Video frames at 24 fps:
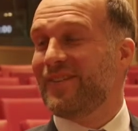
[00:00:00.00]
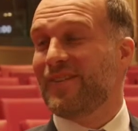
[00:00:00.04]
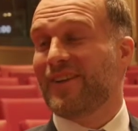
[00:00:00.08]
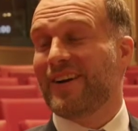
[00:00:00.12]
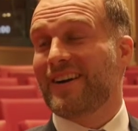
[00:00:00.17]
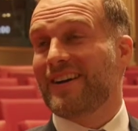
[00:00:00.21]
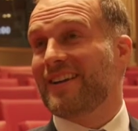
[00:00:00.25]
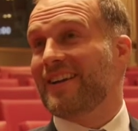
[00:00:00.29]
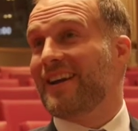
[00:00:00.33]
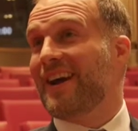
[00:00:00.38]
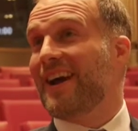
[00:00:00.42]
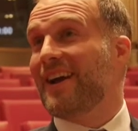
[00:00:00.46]

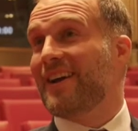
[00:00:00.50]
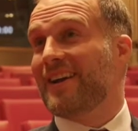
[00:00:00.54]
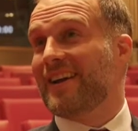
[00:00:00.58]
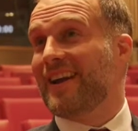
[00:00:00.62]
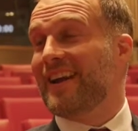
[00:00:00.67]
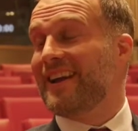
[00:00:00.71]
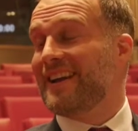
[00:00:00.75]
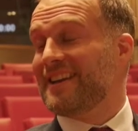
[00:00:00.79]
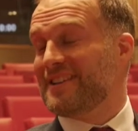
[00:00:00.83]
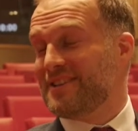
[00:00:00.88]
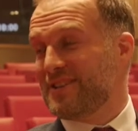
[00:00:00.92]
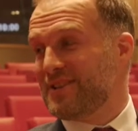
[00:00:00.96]
Well,
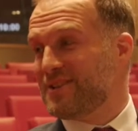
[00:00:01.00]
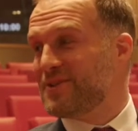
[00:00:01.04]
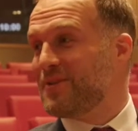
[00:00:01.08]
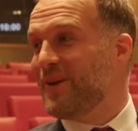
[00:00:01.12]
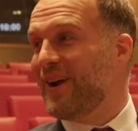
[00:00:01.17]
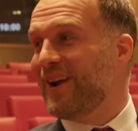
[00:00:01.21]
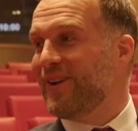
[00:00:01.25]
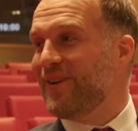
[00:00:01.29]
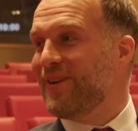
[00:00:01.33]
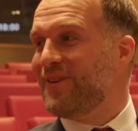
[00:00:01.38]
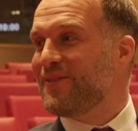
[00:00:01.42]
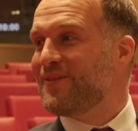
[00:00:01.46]
I guess there's
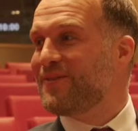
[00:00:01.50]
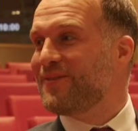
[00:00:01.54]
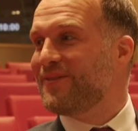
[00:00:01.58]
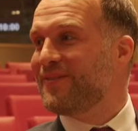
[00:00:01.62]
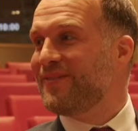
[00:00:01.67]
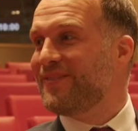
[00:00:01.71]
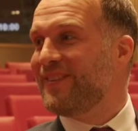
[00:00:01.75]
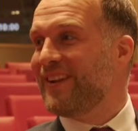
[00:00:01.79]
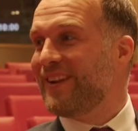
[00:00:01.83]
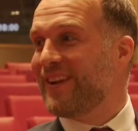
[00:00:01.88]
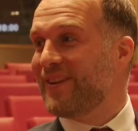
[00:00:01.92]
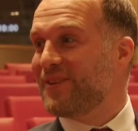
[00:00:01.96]
quite
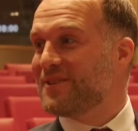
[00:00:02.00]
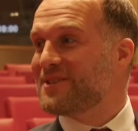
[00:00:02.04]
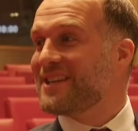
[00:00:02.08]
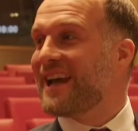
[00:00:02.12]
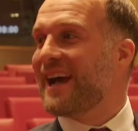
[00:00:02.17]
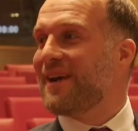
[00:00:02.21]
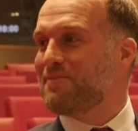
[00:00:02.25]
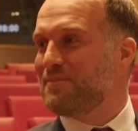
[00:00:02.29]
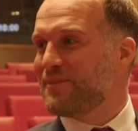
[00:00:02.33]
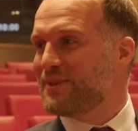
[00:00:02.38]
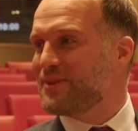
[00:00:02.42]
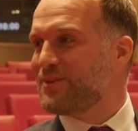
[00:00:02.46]
a lot to
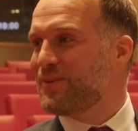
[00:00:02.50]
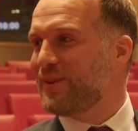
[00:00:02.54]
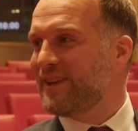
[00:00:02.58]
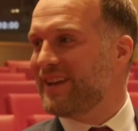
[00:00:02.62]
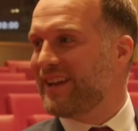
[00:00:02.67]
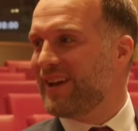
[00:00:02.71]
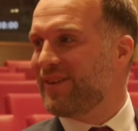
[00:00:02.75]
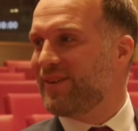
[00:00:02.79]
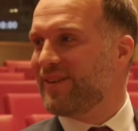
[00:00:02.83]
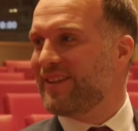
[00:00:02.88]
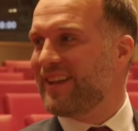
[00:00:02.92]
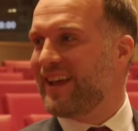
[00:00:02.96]
happen
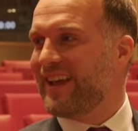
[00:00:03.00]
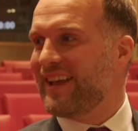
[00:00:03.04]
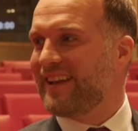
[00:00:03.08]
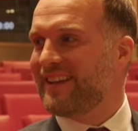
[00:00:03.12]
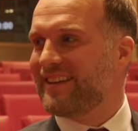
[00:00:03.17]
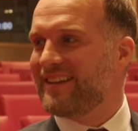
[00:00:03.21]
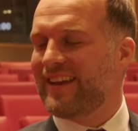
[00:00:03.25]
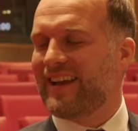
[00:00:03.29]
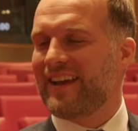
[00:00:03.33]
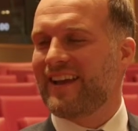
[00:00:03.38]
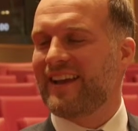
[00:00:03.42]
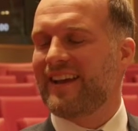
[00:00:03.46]
between now and
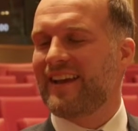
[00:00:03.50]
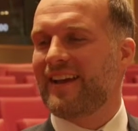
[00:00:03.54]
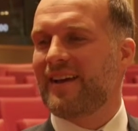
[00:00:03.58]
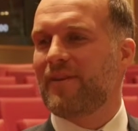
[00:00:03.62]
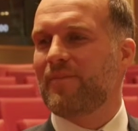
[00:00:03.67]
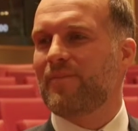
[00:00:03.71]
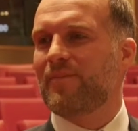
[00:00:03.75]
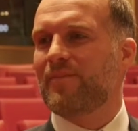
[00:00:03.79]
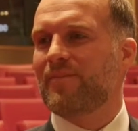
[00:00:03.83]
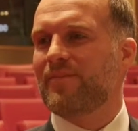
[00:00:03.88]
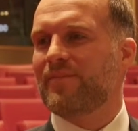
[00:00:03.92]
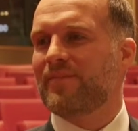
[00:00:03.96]

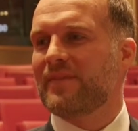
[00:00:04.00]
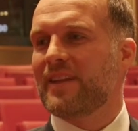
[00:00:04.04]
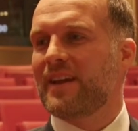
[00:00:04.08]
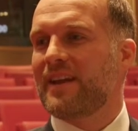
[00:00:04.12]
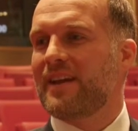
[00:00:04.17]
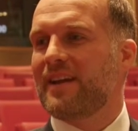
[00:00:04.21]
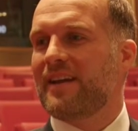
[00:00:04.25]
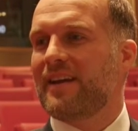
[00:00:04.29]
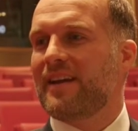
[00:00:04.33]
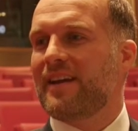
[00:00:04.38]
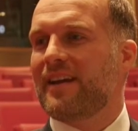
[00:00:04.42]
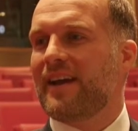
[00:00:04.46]
then.
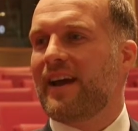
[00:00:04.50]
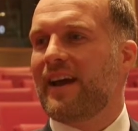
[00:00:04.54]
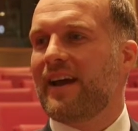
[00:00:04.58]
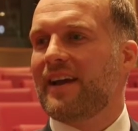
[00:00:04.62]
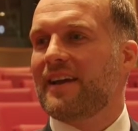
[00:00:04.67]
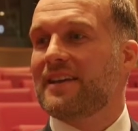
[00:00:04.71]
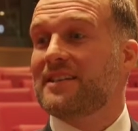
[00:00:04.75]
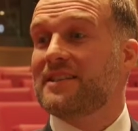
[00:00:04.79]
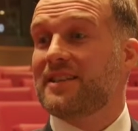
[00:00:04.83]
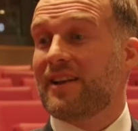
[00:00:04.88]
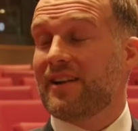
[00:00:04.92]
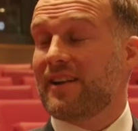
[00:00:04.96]

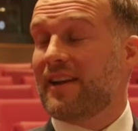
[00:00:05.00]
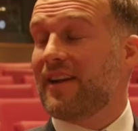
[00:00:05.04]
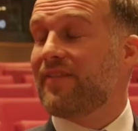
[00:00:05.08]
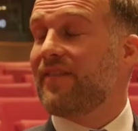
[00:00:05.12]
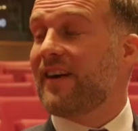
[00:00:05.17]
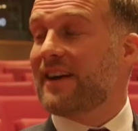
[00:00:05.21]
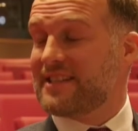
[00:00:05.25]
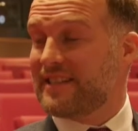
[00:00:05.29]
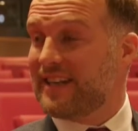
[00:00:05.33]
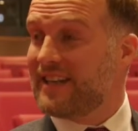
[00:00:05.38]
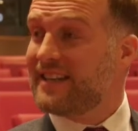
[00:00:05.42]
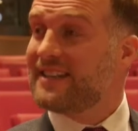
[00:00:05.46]
It's certainly a
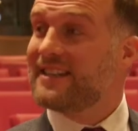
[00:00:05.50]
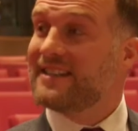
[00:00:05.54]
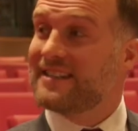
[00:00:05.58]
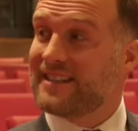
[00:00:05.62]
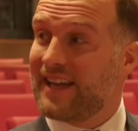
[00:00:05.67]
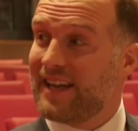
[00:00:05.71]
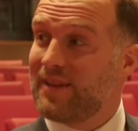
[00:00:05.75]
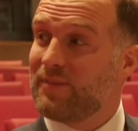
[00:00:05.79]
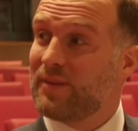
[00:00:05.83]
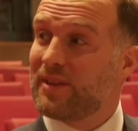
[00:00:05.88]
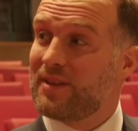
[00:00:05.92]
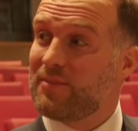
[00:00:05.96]
fascinating
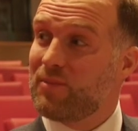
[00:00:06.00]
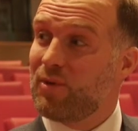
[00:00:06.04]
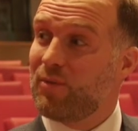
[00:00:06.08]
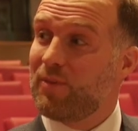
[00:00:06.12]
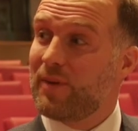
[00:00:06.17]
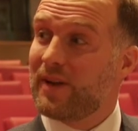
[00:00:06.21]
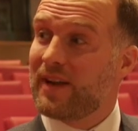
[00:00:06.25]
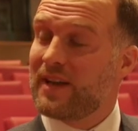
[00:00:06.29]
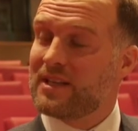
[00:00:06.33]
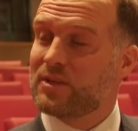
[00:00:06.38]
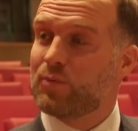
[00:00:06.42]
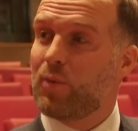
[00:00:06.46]
time at the
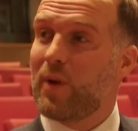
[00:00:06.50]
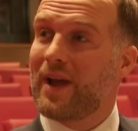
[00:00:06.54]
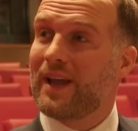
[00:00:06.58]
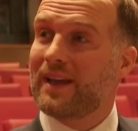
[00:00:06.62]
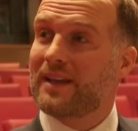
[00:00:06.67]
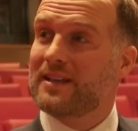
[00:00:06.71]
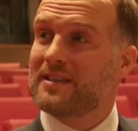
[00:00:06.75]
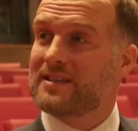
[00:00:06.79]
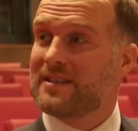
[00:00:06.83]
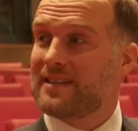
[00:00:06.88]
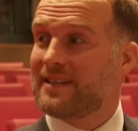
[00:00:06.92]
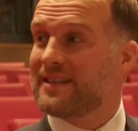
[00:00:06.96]
moment, as
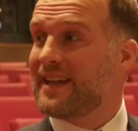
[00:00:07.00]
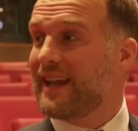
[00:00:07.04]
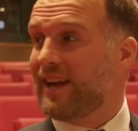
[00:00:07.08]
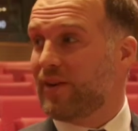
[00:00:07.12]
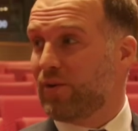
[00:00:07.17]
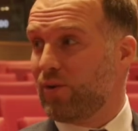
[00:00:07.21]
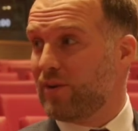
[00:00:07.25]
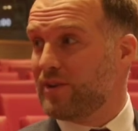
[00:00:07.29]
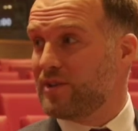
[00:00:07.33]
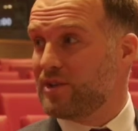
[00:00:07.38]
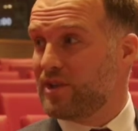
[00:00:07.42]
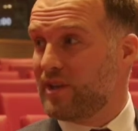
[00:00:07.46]
well as the
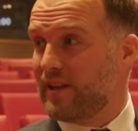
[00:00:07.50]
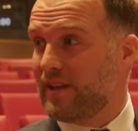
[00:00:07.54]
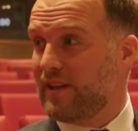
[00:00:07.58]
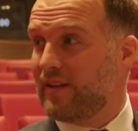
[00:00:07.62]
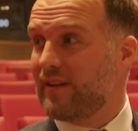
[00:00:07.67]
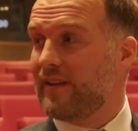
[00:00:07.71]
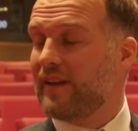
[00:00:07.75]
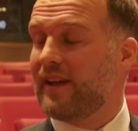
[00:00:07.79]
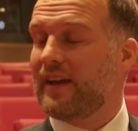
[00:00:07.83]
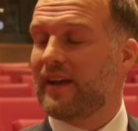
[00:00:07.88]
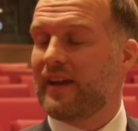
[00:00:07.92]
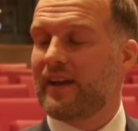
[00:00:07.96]

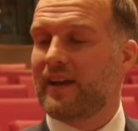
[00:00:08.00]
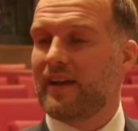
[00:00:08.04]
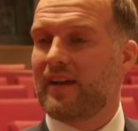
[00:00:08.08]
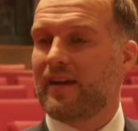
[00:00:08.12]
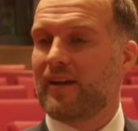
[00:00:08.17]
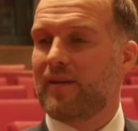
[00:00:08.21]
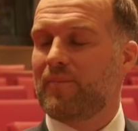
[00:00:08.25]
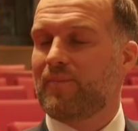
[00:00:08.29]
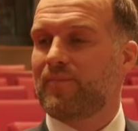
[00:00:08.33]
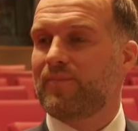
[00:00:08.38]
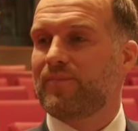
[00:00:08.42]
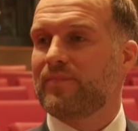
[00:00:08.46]
technology
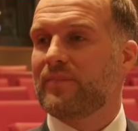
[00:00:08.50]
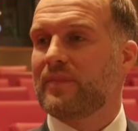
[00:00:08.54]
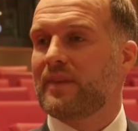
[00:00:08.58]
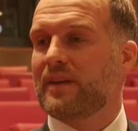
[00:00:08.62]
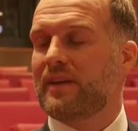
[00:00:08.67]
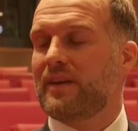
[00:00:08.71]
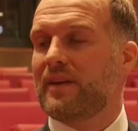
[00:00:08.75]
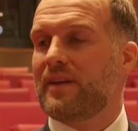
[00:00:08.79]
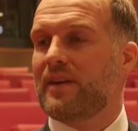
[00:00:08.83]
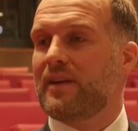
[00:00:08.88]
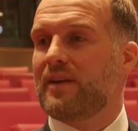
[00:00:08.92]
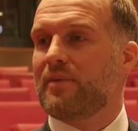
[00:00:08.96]

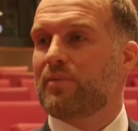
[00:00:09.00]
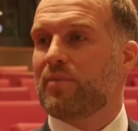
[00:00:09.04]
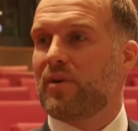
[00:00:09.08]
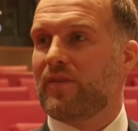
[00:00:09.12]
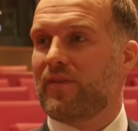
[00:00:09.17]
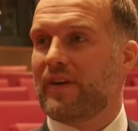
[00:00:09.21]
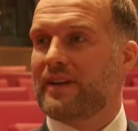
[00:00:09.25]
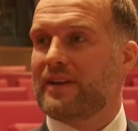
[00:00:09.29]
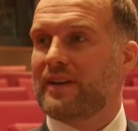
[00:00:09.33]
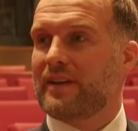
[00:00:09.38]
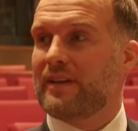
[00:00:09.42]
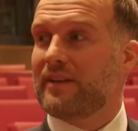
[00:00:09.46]

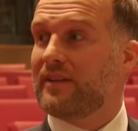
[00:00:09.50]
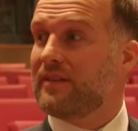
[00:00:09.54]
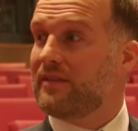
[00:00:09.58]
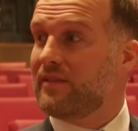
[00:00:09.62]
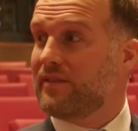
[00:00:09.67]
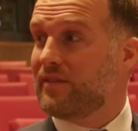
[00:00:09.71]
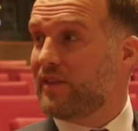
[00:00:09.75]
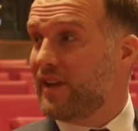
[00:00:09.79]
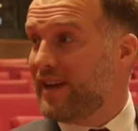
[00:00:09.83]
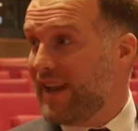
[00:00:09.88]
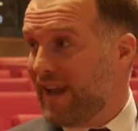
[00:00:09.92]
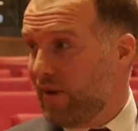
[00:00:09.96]
providing
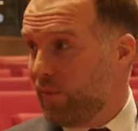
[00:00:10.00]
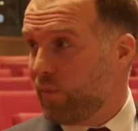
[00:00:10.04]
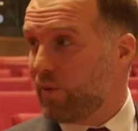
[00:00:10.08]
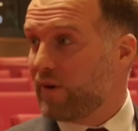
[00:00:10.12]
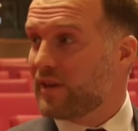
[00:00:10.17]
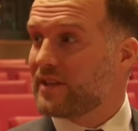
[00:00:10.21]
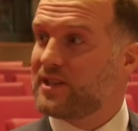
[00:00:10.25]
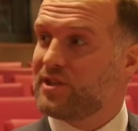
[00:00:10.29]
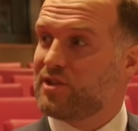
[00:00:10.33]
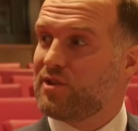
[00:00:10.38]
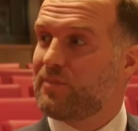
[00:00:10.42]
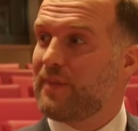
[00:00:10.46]
the
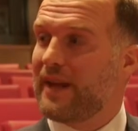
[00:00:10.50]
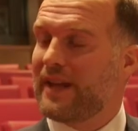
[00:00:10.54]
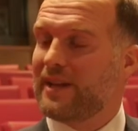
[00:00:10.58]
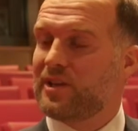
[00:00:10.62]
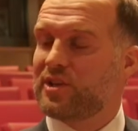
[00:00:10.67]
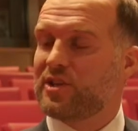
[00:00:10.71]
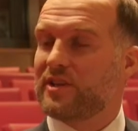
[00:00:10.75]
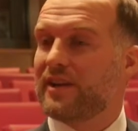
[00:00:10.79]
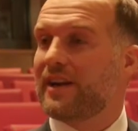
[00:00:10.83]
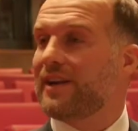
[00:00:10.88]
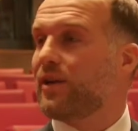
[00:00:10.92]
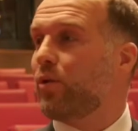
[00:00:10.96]
networks, as you
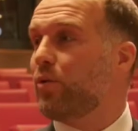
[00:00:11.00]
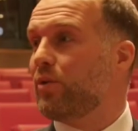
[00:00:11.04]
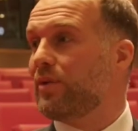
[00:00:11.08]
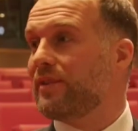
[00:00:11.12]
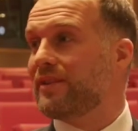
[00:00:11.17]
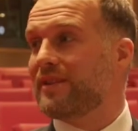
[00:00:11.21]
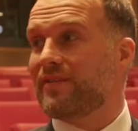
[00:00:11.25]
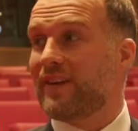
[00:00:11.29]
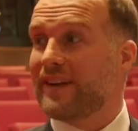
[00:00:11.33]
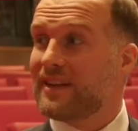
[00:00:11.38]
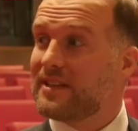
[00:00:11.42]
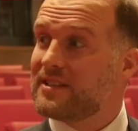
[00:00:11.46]
mentioned, and all
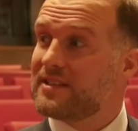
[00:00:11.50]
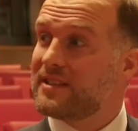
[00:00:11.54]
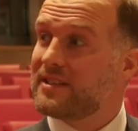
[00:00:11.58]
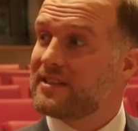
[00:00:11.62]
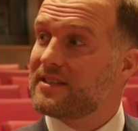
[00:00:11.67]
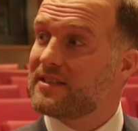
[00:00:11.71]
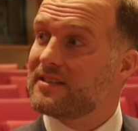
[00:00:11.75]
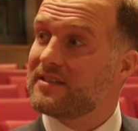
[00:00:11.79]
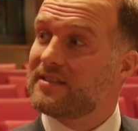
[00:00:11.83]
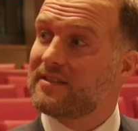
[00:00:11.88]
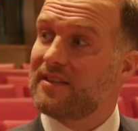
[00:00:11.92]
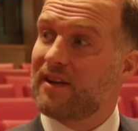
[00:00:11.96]
the
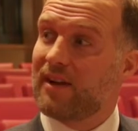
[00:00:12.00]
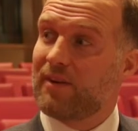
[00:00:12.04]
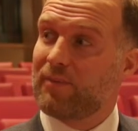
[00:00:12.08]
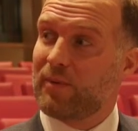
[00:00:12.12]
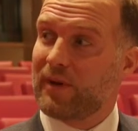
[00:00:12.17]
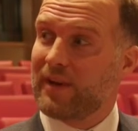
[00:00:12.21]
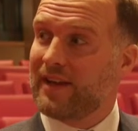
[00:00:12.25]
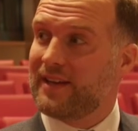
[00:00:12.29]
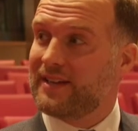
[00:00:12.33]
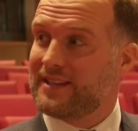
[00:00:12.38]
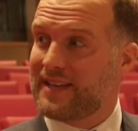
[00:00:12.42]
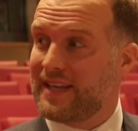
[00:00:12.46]
devices that are
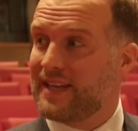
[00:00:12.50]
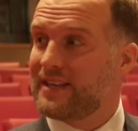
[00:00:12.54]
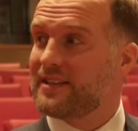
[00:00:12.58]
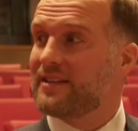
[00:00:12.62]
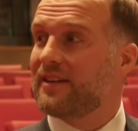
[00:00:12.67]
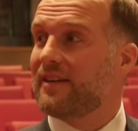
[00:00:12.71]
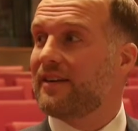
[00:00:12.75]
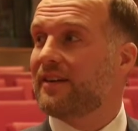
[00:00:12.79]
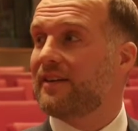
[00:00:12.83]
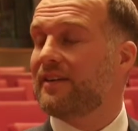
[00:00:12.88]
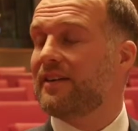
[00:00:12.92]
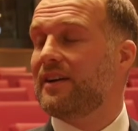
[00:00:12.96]
bringing
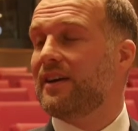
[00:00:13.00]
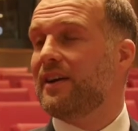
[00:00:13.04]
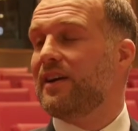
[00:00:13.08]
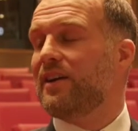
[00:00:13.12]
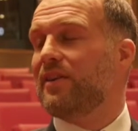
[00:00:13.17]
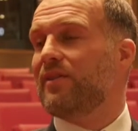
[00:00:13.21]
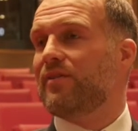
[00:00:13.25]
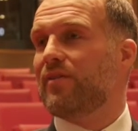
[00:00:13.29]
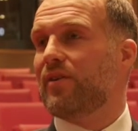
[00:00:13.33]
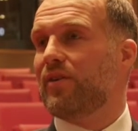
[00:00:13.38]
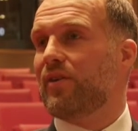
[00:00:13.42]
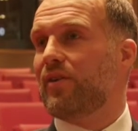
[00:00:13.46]
data
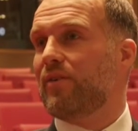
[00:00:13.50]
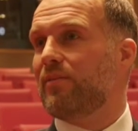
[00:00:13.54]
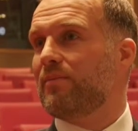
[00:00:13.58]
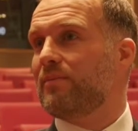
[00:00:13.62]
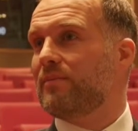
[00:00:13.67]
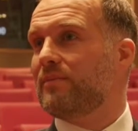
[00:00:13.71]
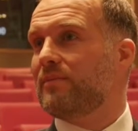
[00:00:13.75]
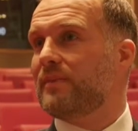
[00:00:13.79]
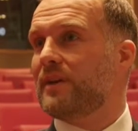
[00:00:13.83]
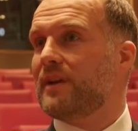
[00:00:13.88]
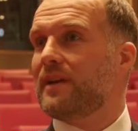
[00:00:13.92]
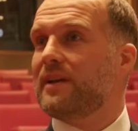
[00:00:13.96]

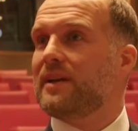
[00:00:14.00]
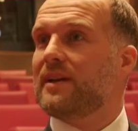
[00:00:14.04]
from